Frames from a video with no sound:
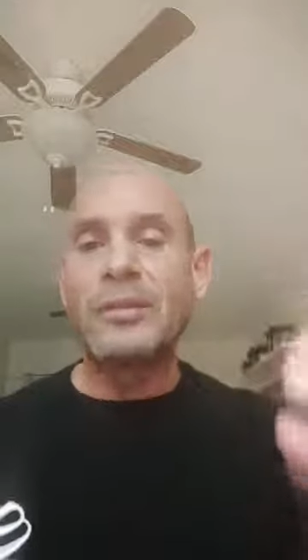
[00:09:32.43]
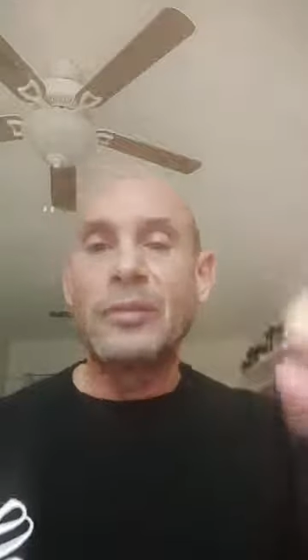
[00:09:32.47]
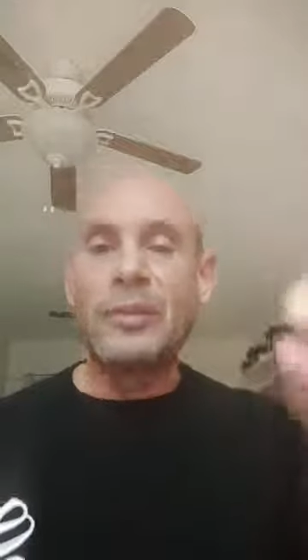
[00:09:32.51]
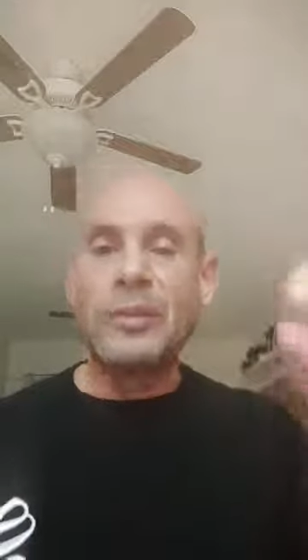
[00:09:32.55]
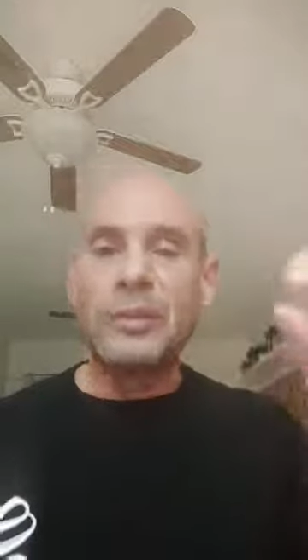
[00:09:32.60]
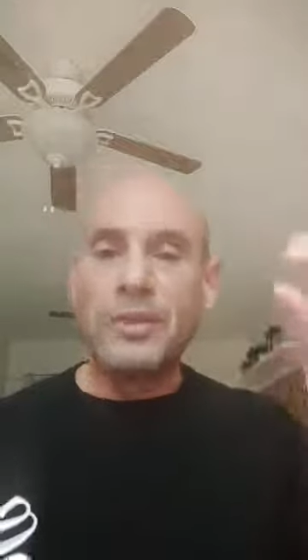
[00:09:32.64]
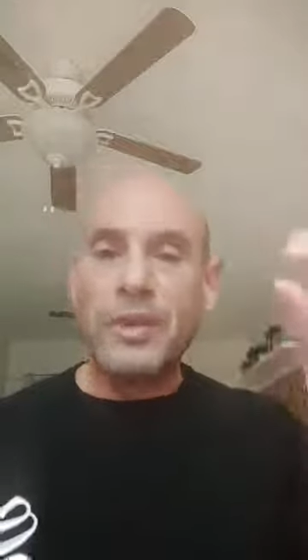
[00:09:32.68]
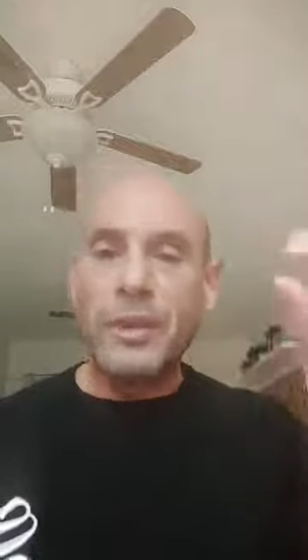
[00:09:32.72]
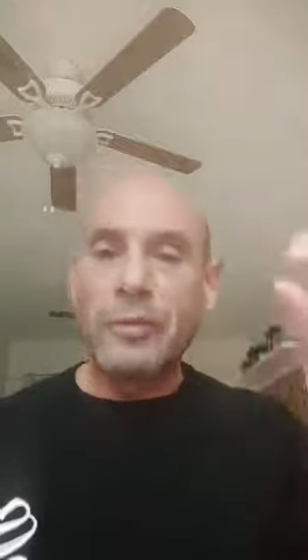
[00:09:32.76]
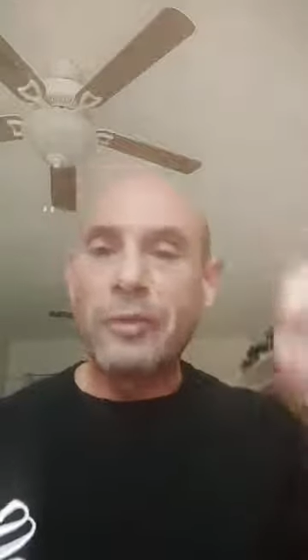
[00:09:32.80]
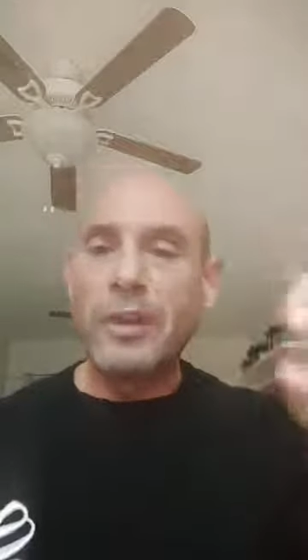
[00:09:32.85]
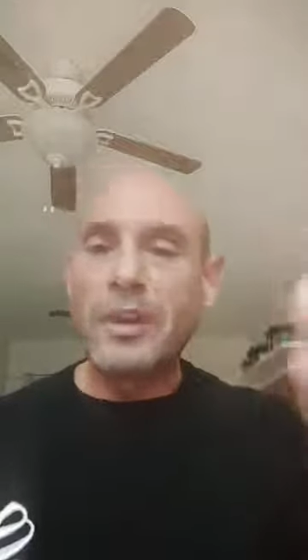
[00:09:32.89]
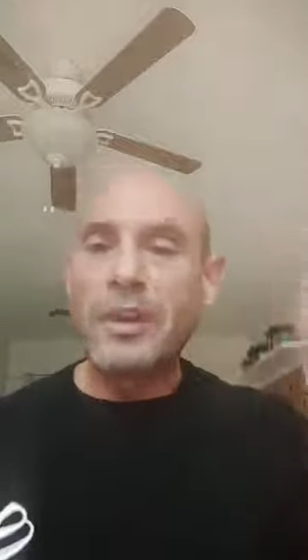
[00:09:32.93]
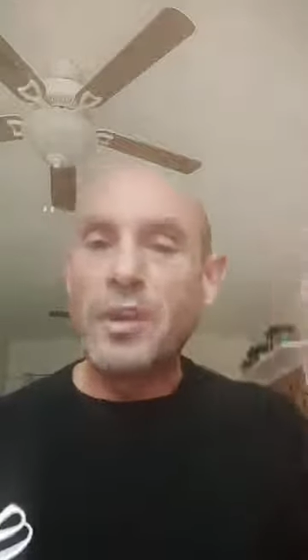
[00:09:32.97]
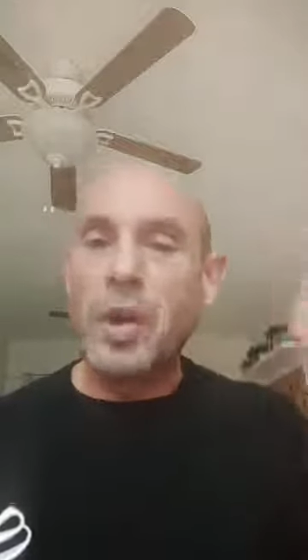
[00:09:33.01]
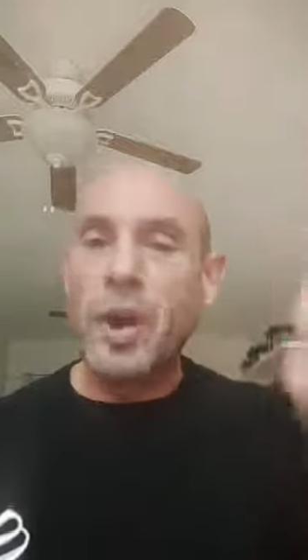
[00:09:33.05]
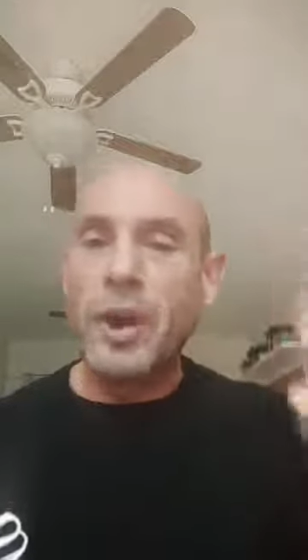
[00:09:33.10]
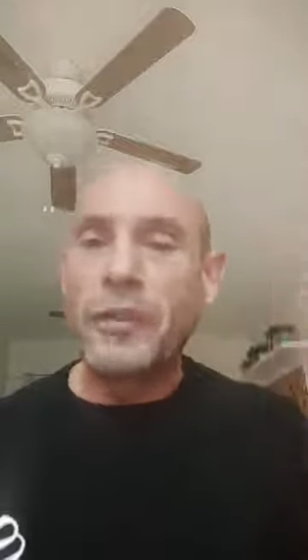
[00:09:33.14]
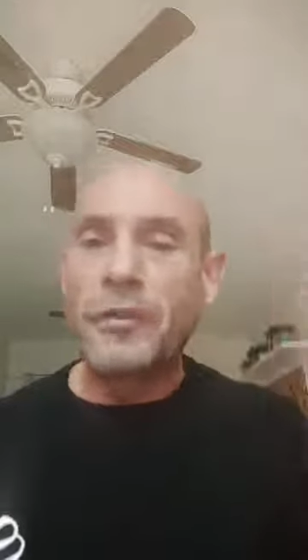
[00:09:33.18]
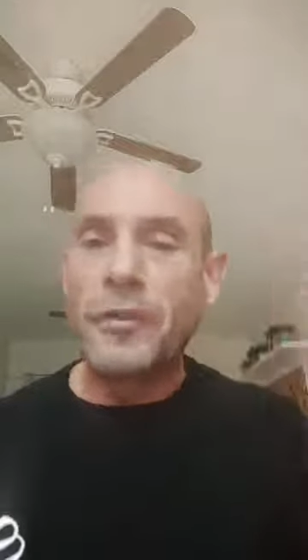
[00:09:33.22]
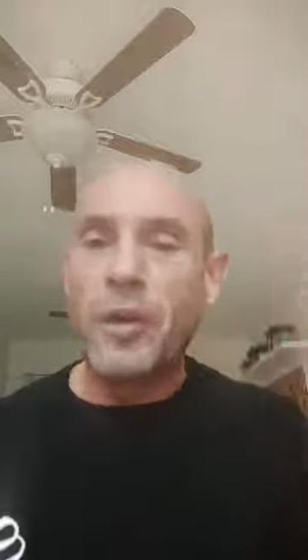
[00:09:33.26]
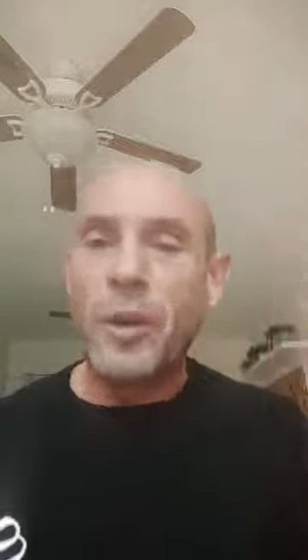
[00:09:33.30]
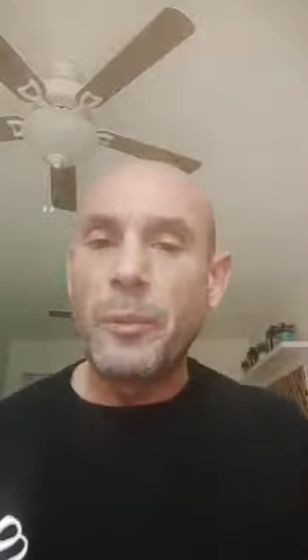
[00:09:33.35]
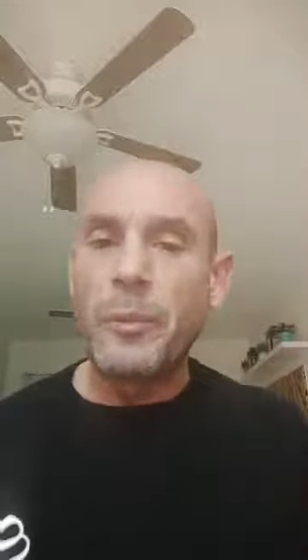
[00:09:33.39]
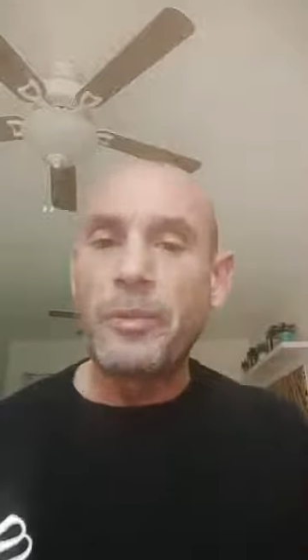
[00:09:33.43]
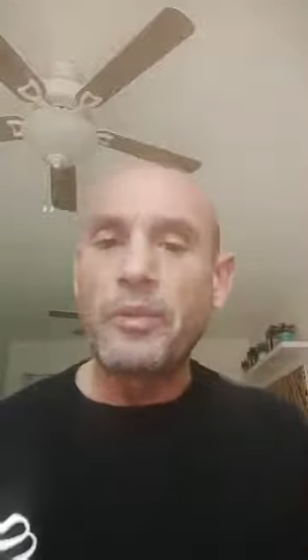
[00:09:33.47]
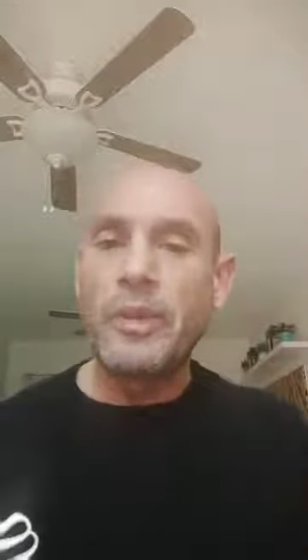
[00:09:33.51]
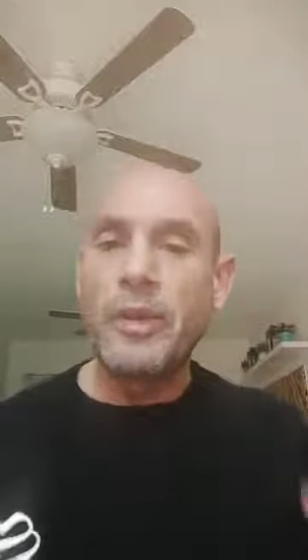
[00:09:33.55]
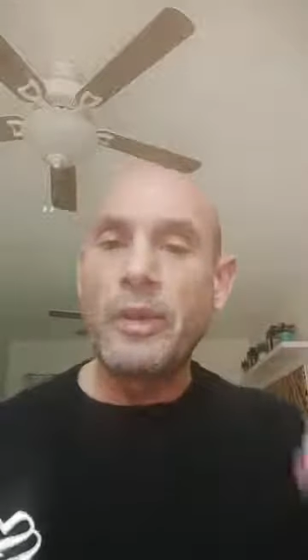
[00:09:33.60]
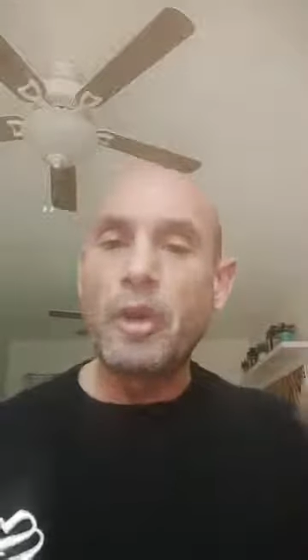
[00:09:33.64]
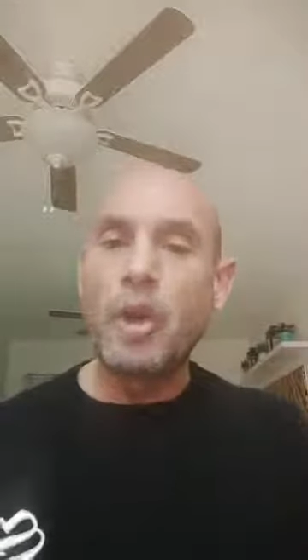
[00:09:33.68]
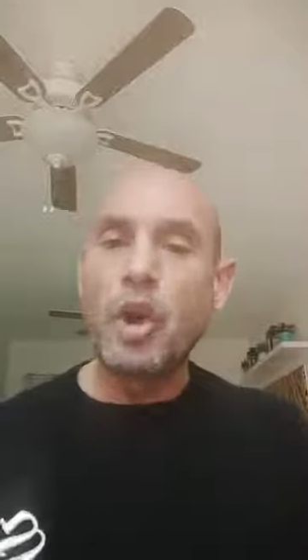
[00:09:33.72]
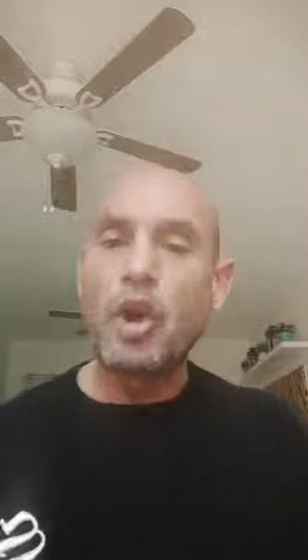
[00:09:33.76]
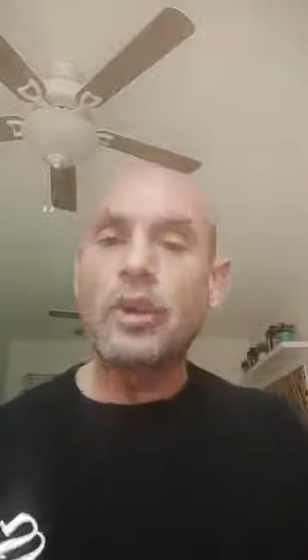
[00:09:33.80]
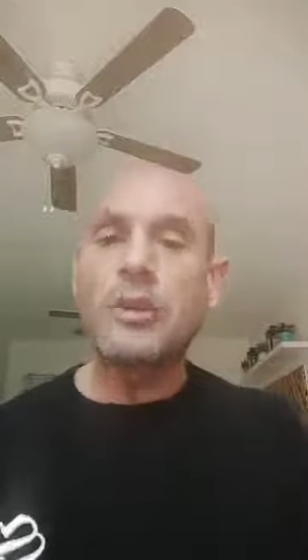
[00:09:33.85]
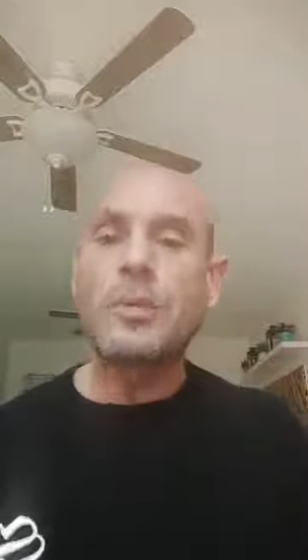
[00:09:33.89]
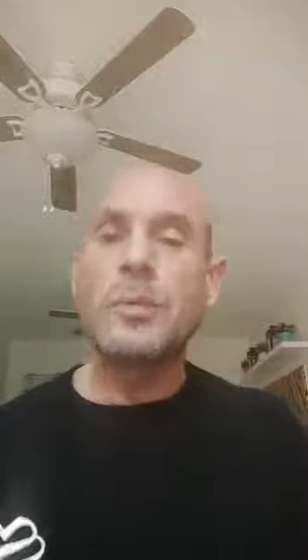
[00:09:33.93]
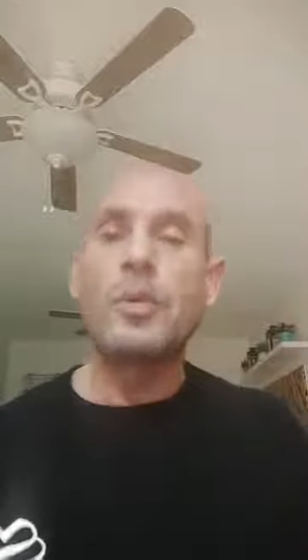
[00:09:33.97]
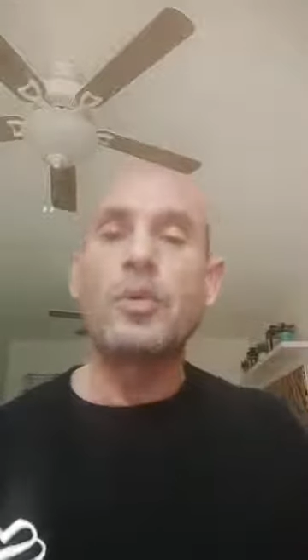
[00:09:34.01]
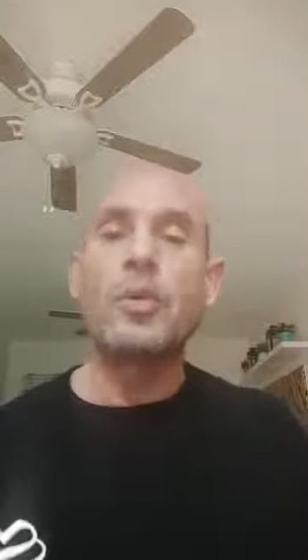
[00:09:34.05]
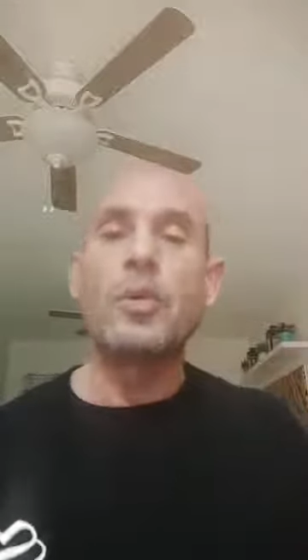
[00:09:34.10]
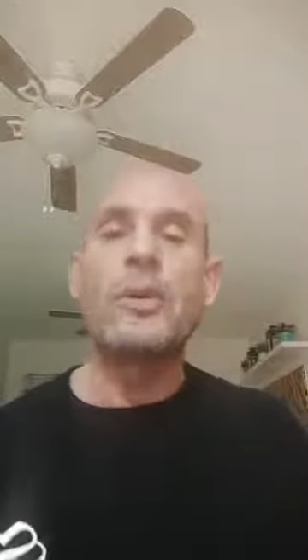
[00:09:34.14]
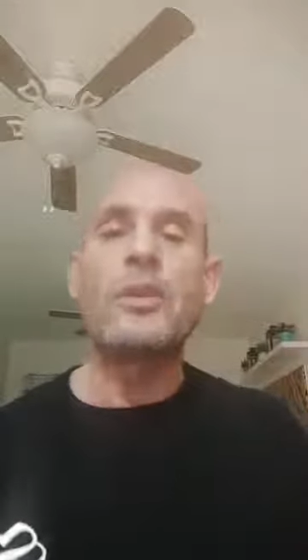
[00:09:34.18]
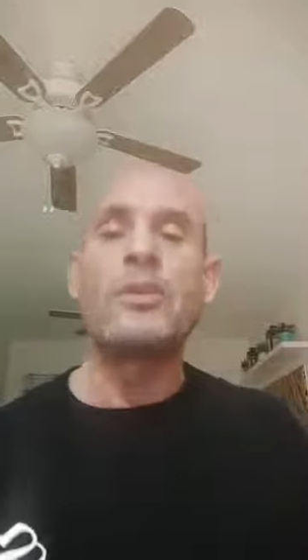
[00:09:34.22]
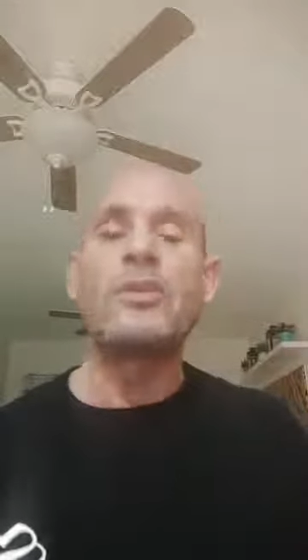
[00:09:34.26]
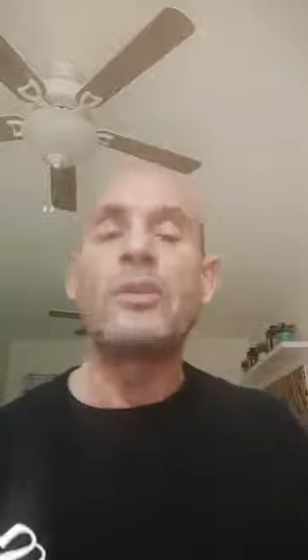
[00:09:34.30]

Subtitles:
to generally 95% curcuminoids,